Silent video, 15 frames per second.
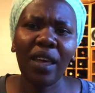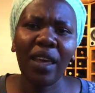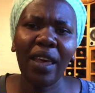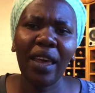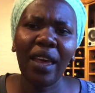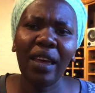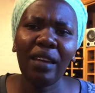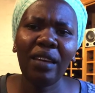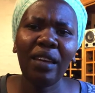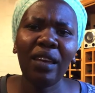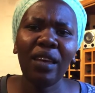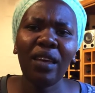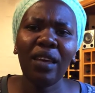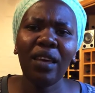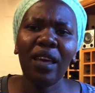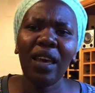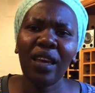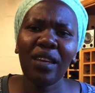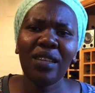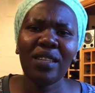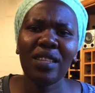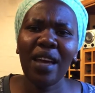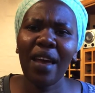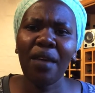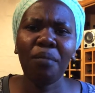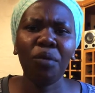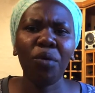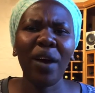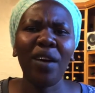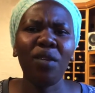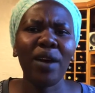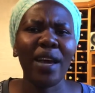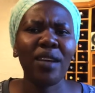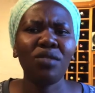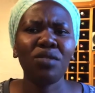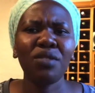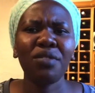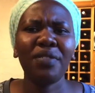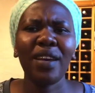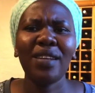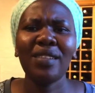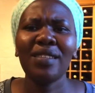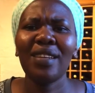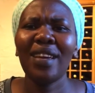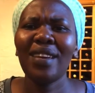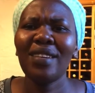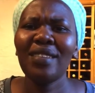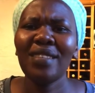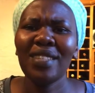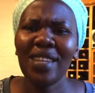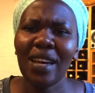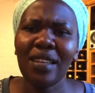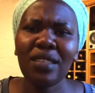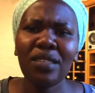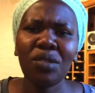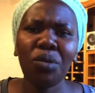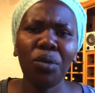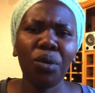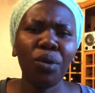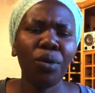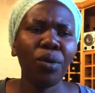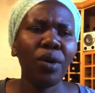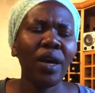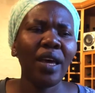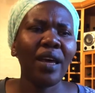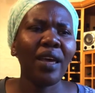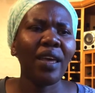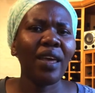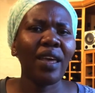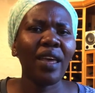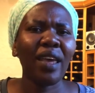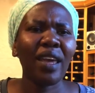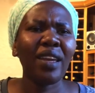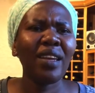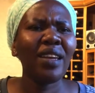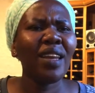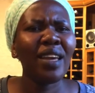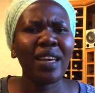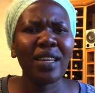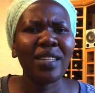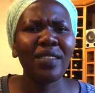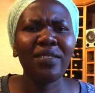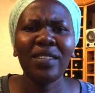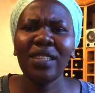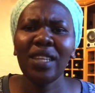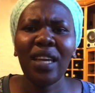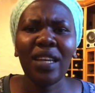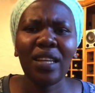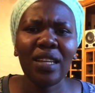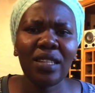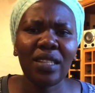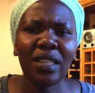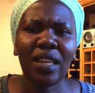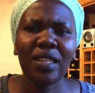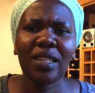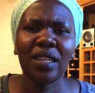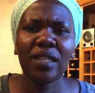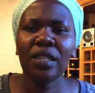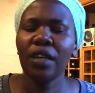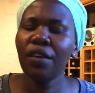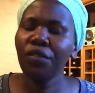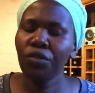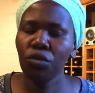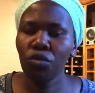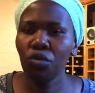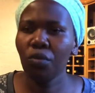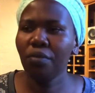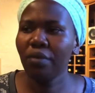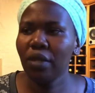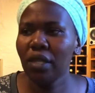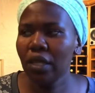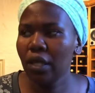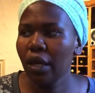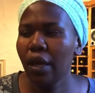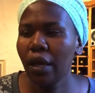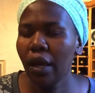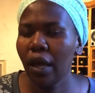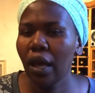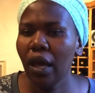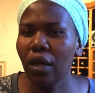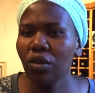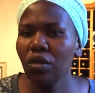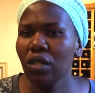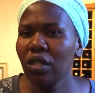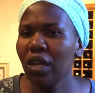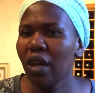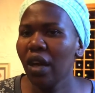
any time, while I don't find any chance or any negativity energy that can drive you to beat here. I don't